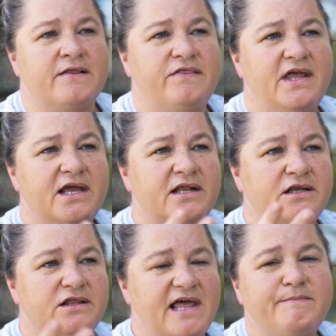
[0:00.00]

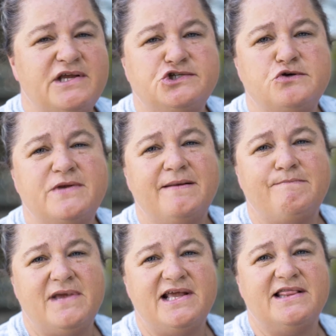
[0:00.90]
then that means you
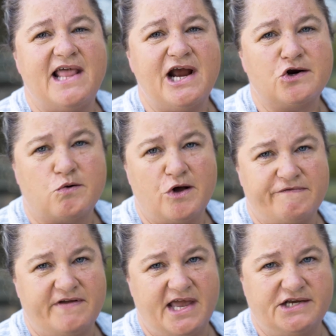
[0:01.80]
didn't meet their
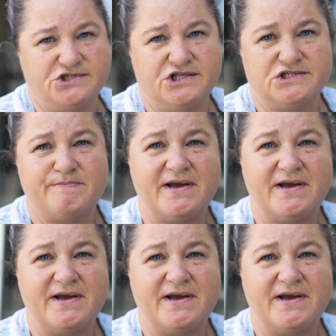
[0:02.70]
qualifications.